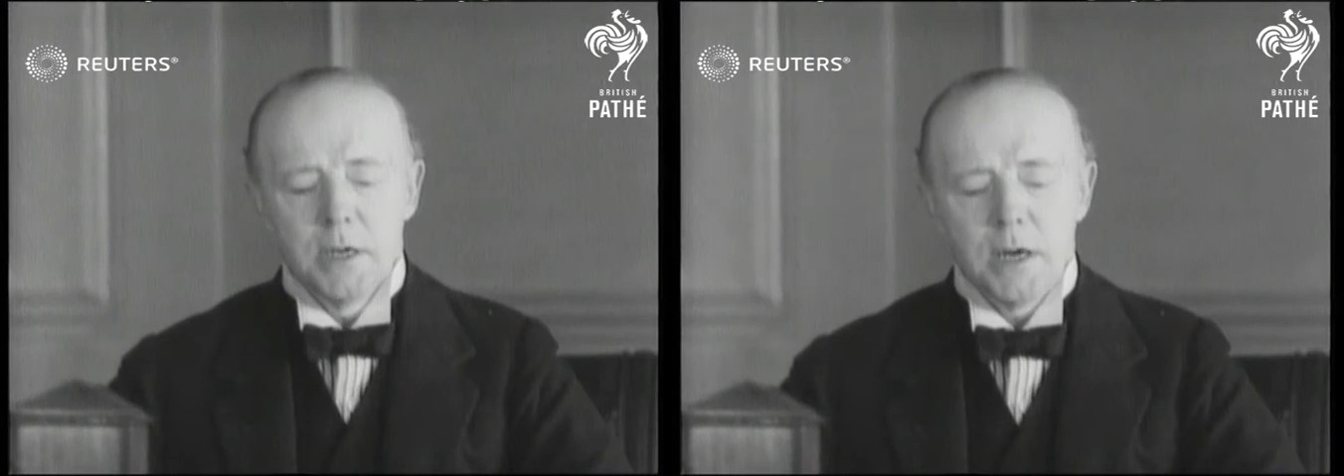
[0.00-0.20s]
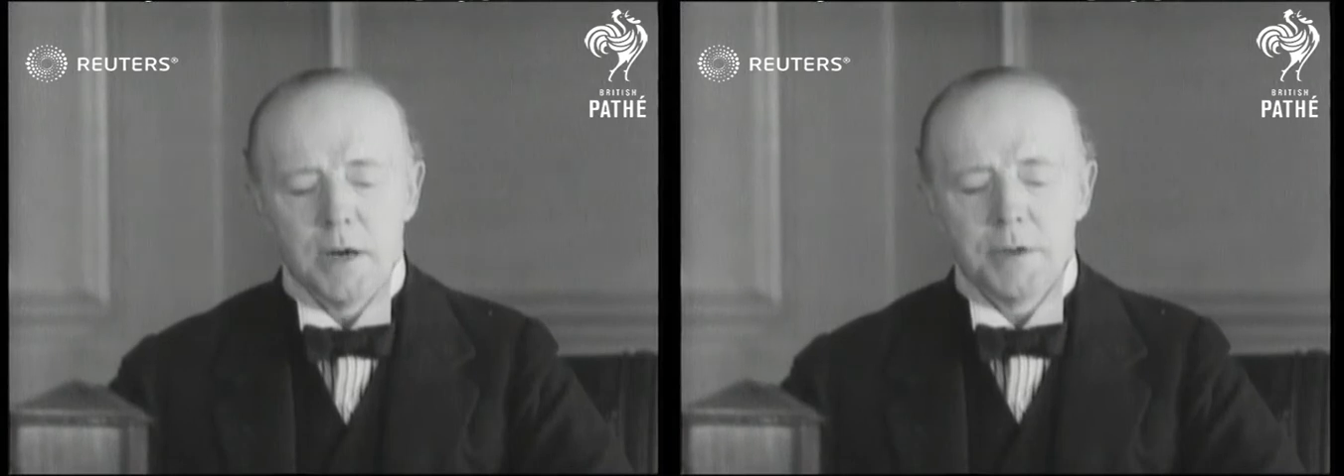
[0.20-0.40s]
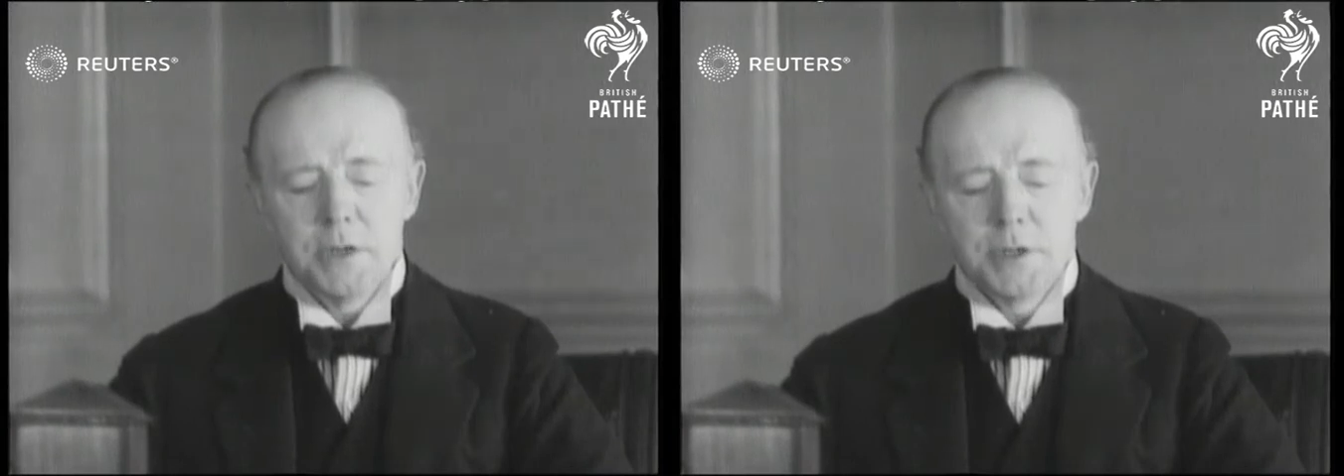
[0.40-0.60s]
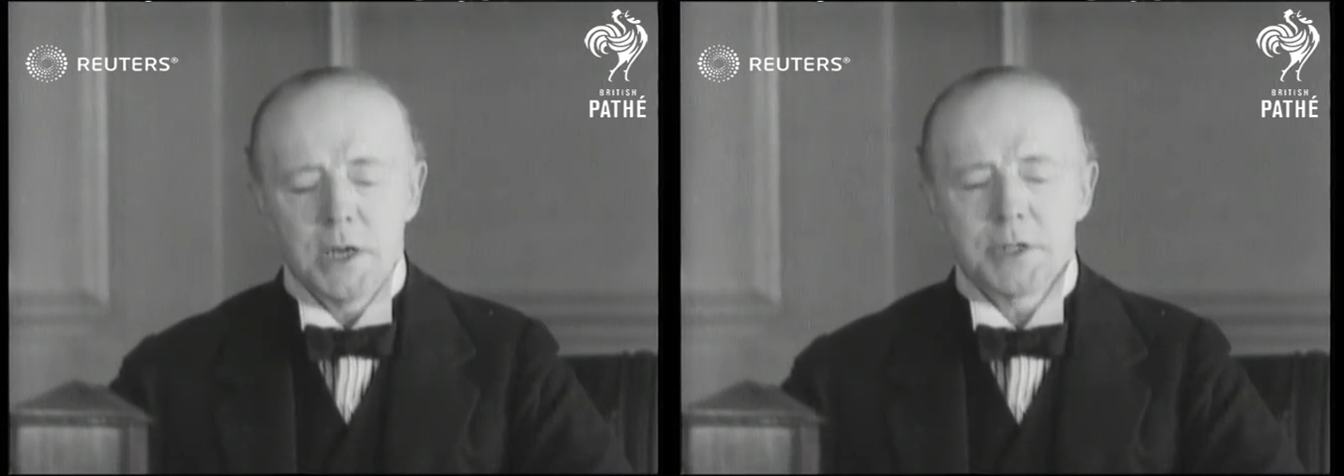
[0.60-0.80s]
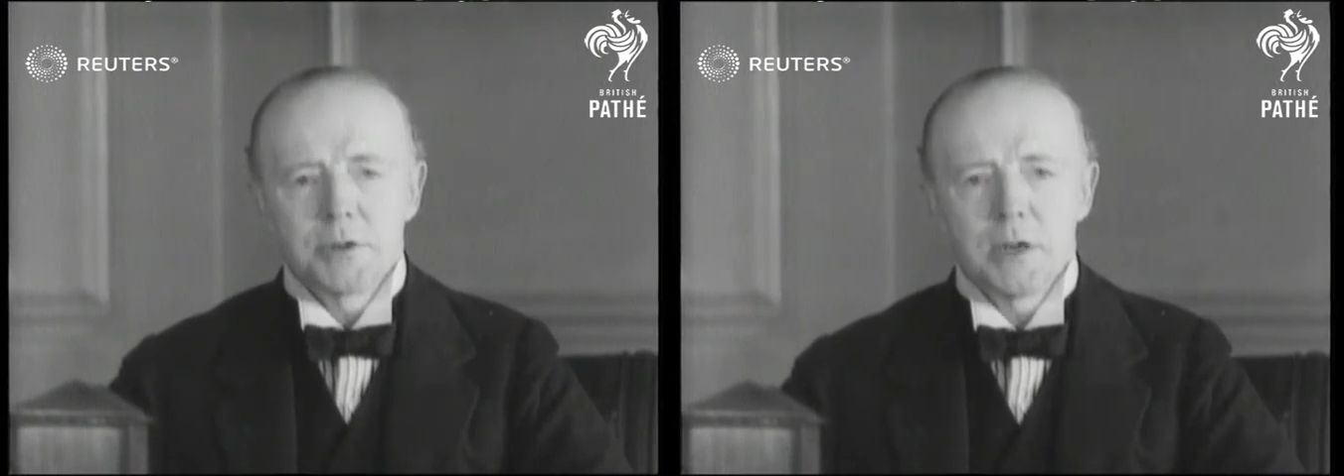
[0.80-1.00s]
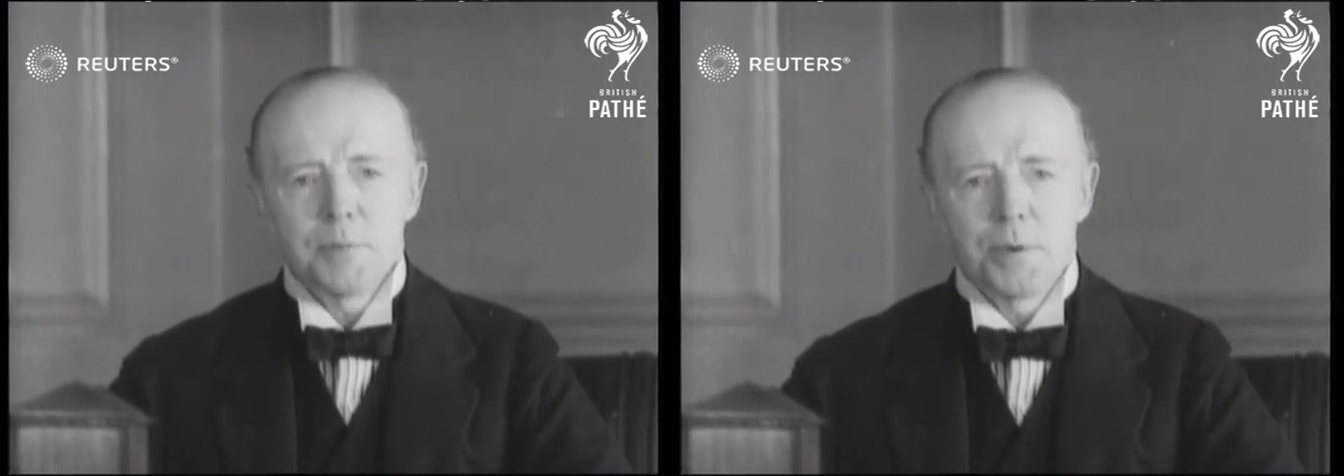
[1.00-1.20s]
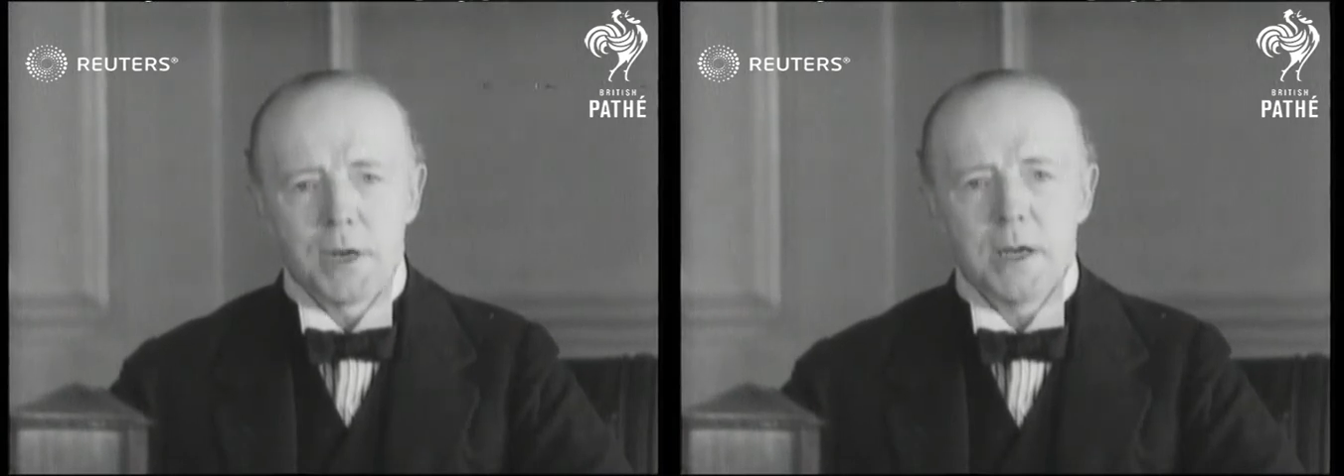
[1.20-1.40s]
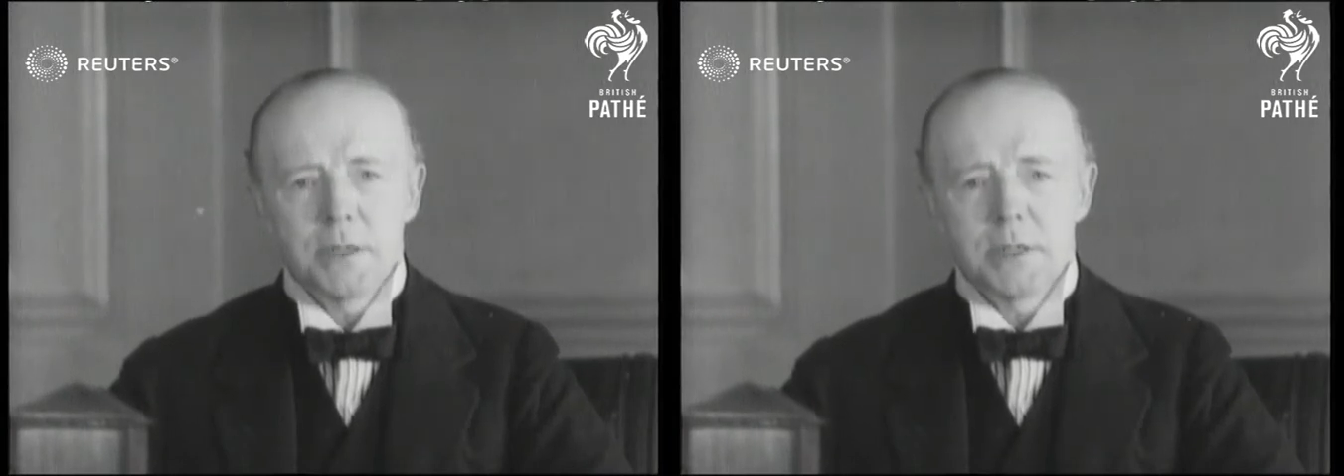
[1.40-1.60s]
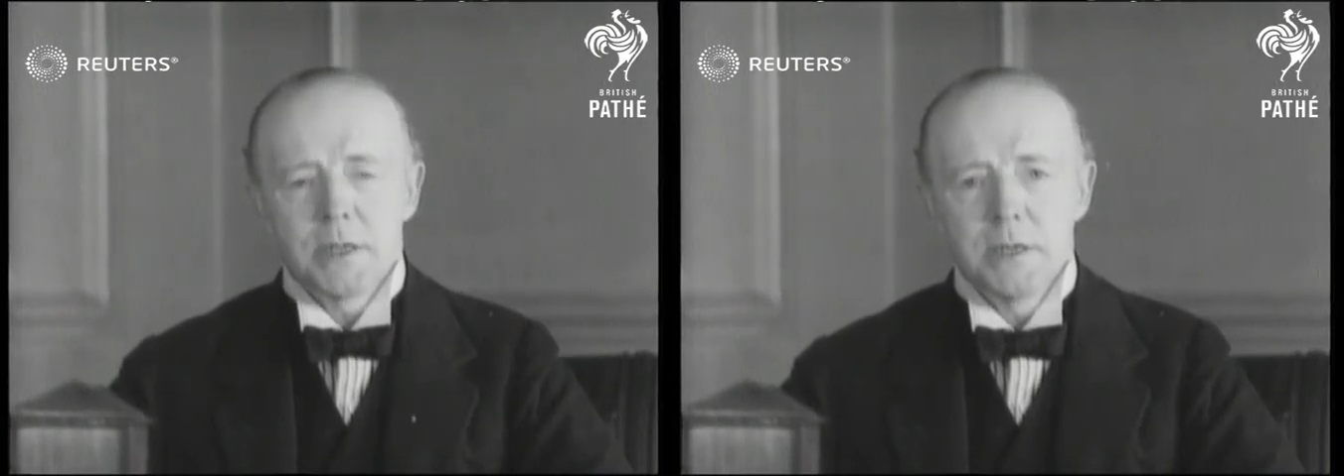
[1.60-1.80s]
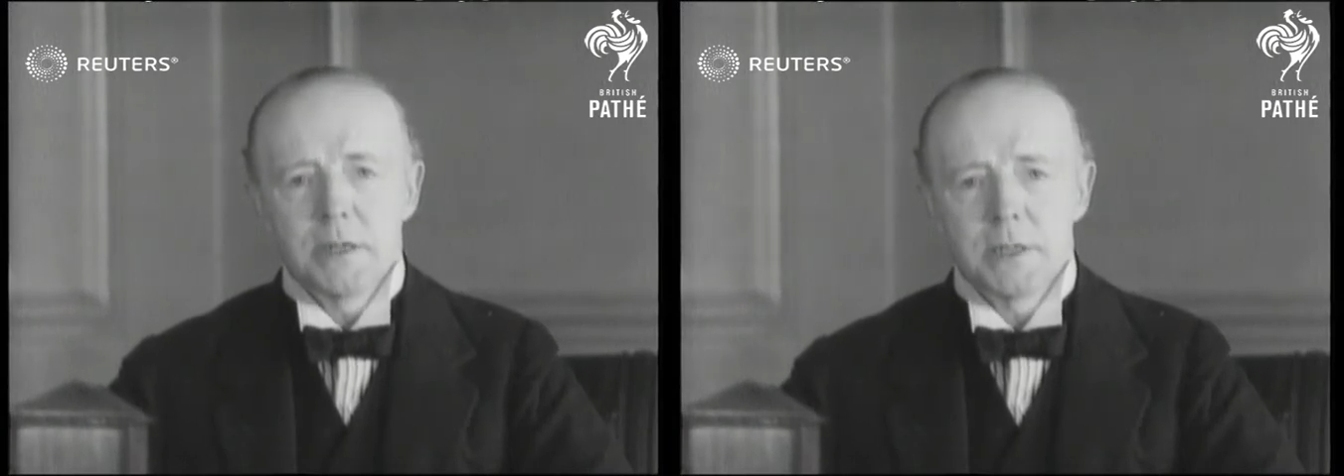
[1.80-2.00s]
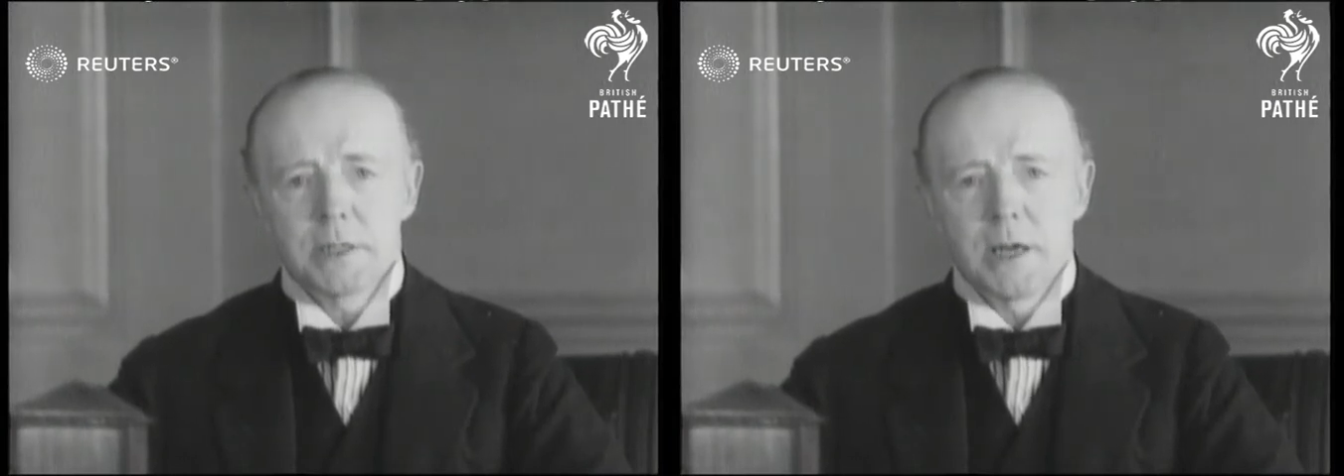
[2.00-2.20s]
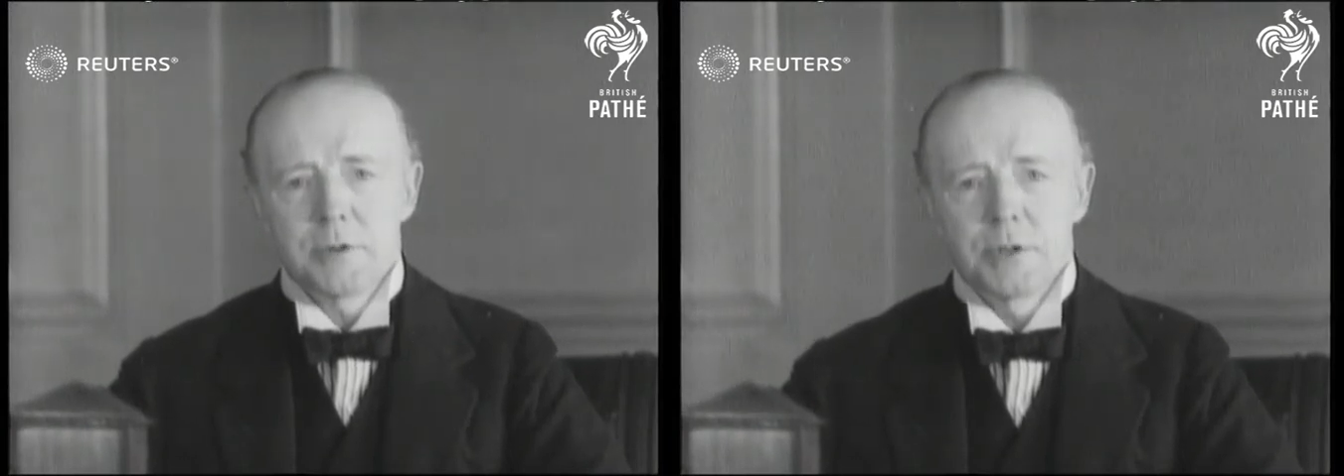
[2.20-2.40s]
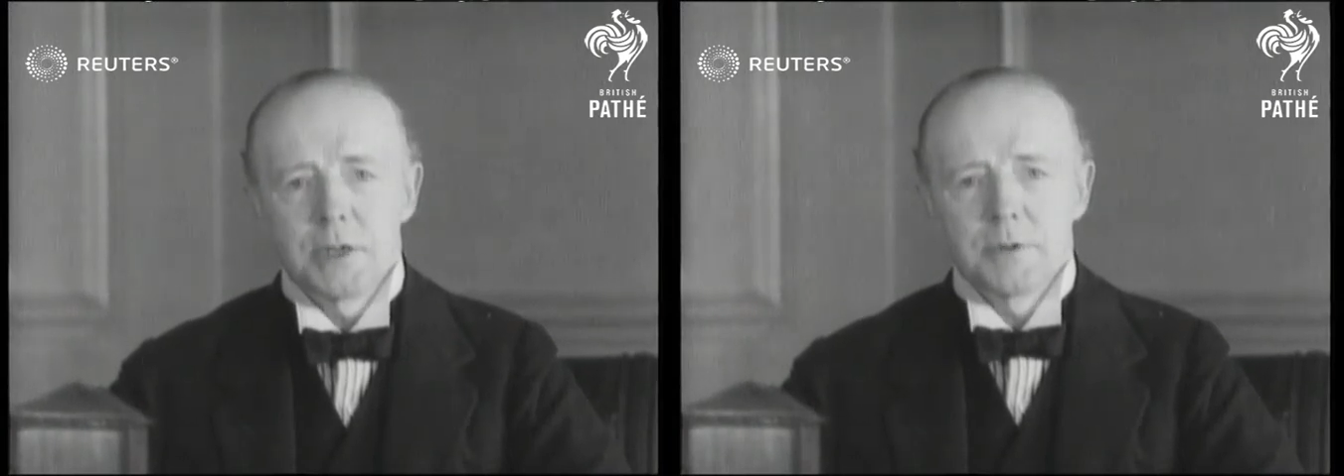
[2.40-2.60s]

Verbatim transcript: of industrial plant in this country.